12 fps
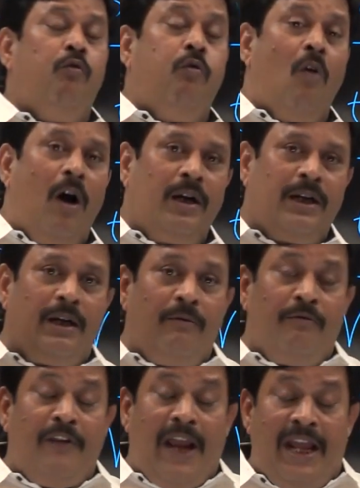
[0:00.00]

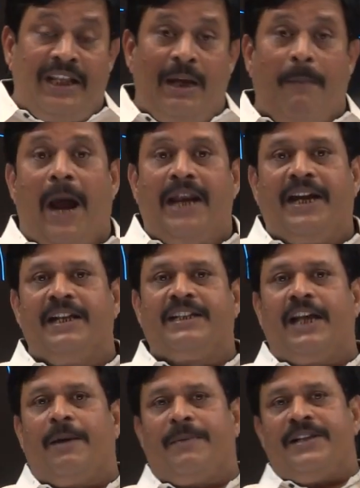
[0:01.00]
Where the particles
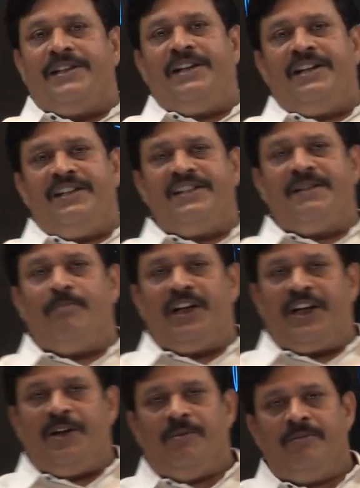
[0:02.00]
are present in simple
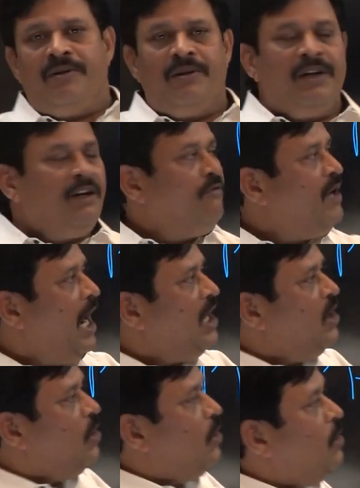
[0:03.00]
cube? We all
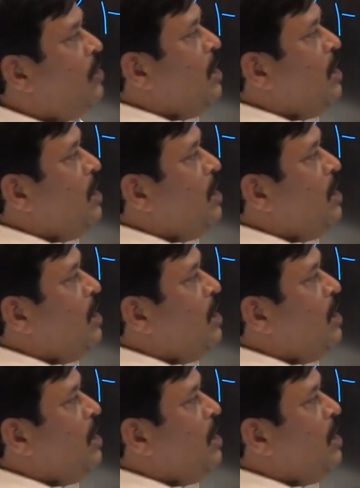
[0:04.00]
know